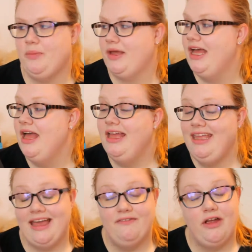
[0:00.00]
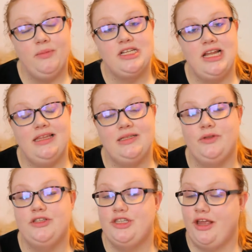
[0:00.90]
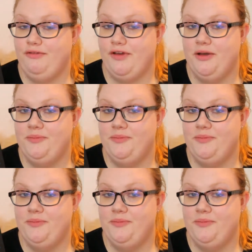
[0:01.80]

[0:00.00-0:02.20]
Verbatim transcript: but yeah, very much like this one so far.